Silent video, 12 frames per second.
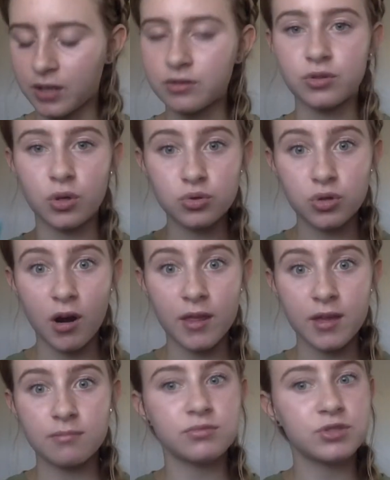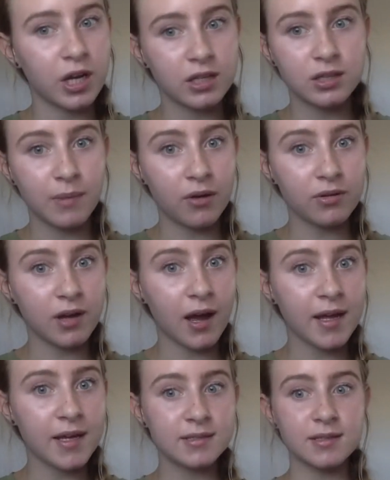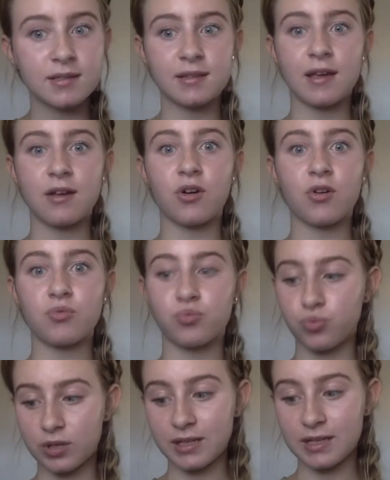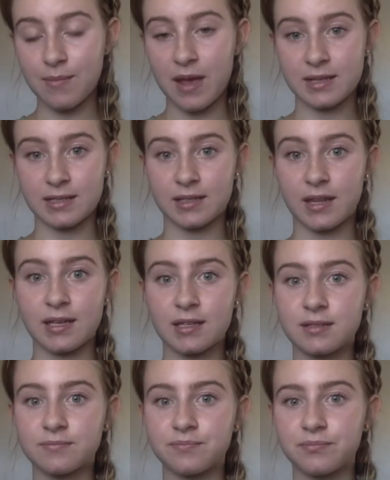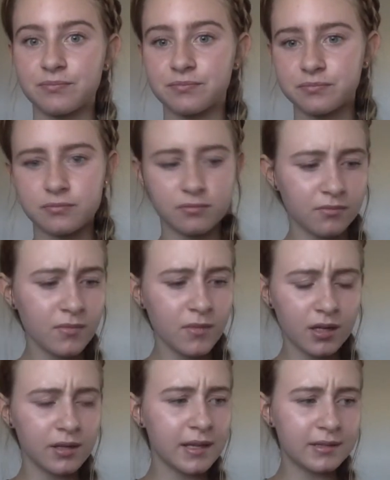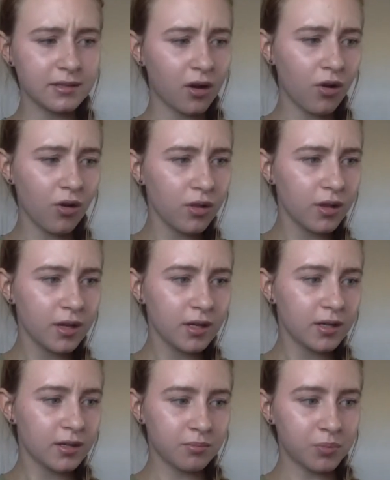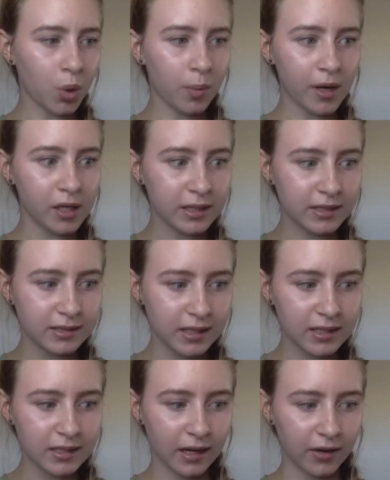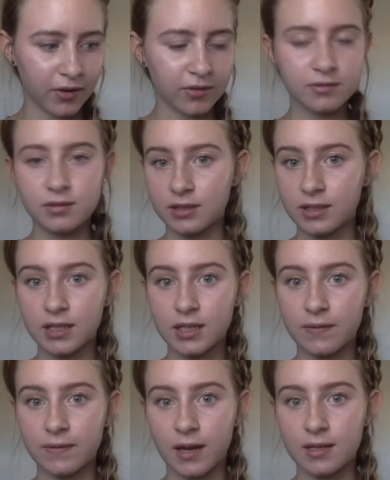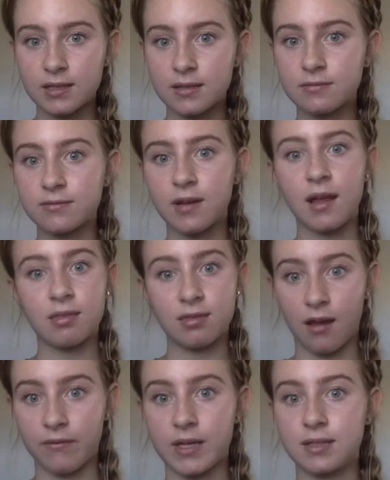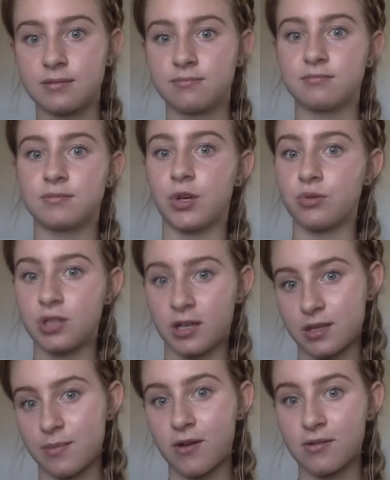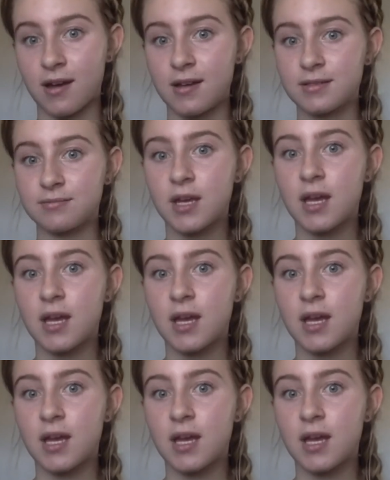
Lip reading: Go try them. Check them out, guys. They are really amazing. Like, it's all probiotic skincare. Clean and effective. I love it. Go check them out, guys.